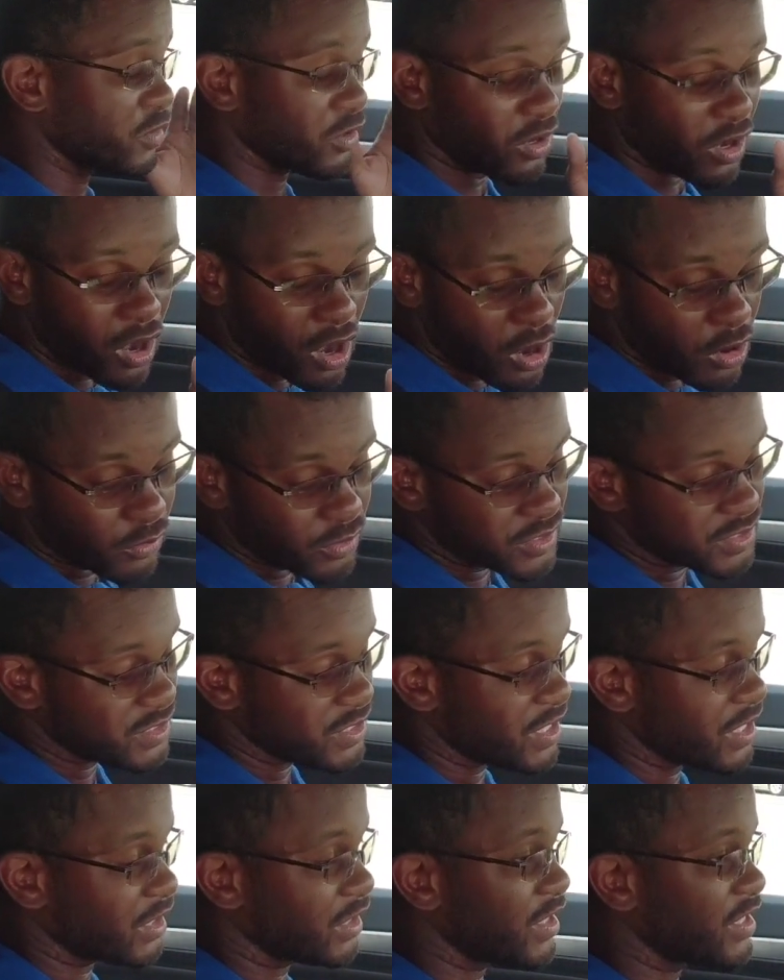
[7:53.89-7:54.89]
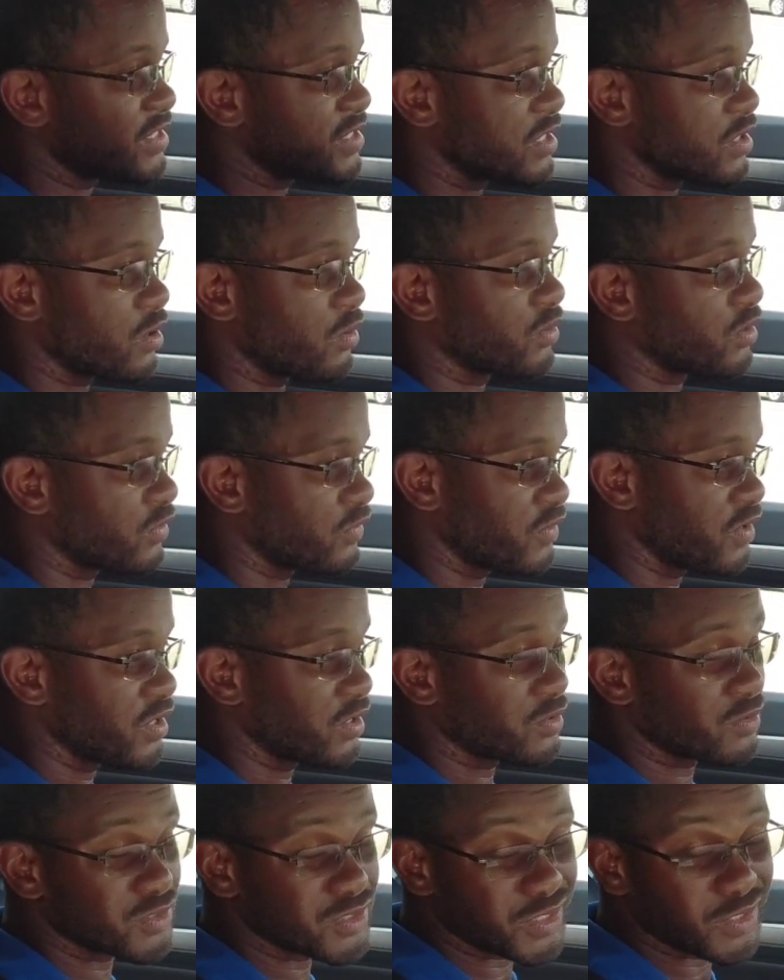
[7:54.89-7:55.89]
you'll always see it listed on their
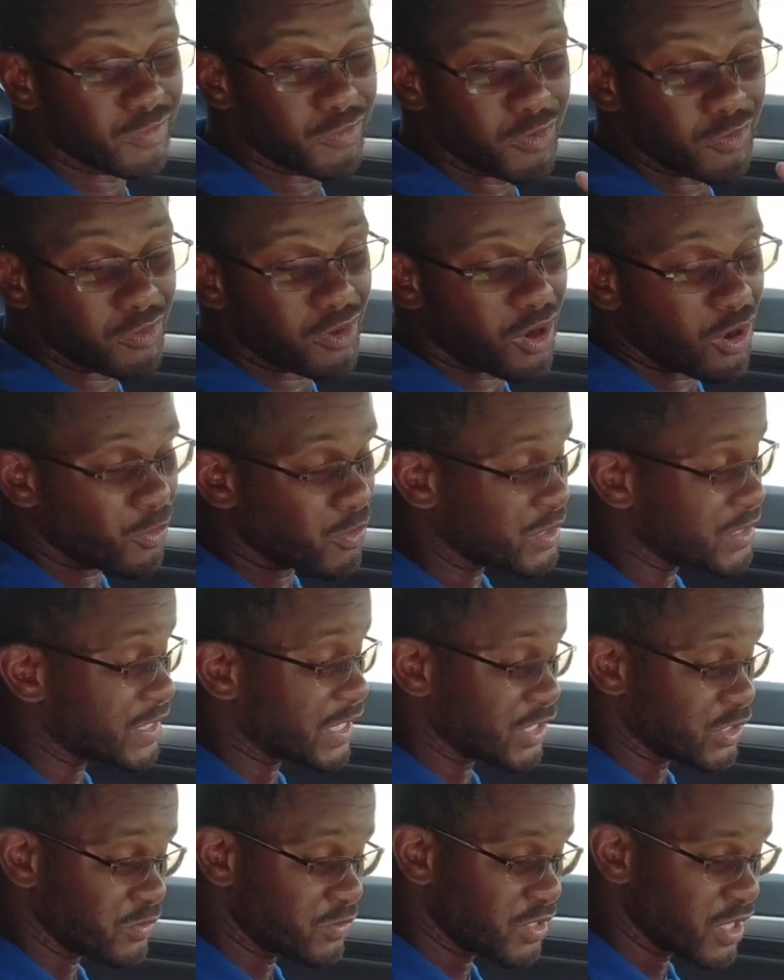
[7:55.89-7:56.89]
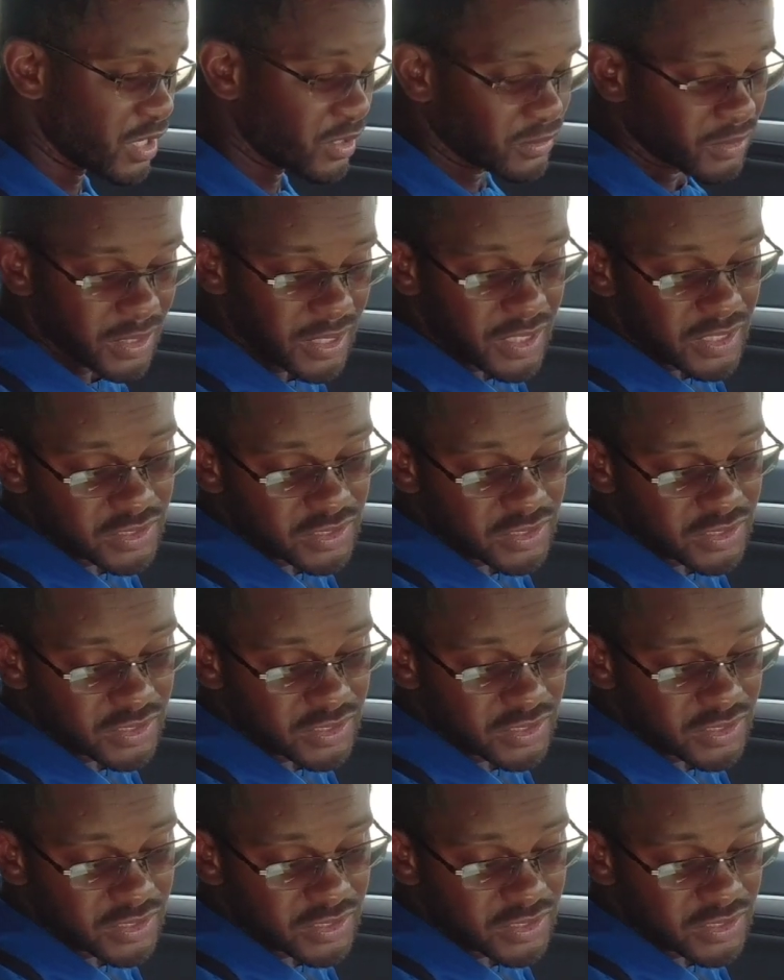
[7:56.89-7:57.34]
vehicles, and we will always let you know